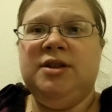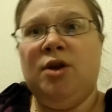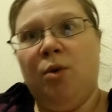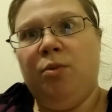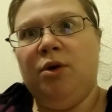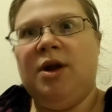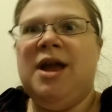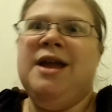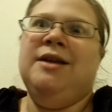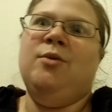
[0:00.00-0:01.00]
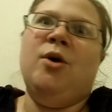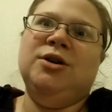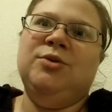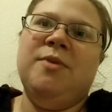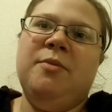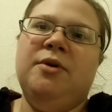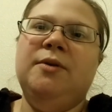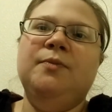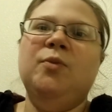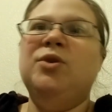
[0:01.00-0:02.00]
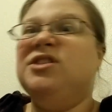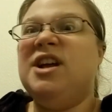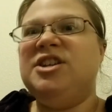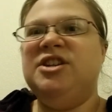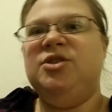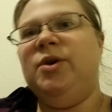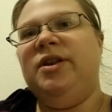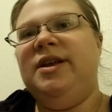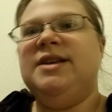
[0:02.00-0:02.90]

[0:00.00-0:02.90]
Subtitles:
The Notebook and Walk to Remember, which that changed quickly.